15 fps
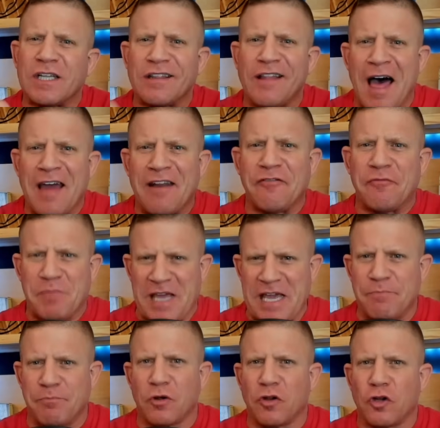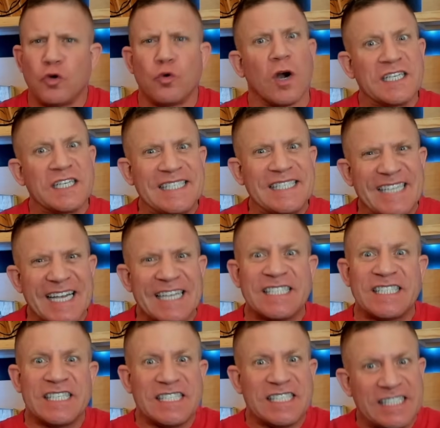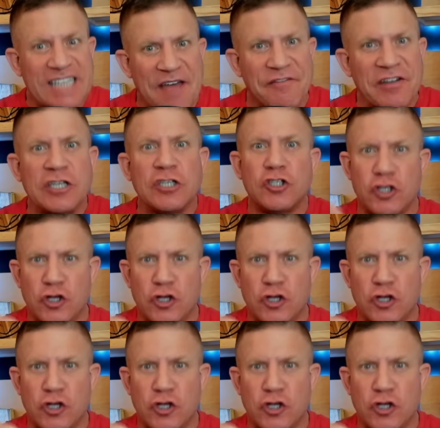lot of people who are 6'7",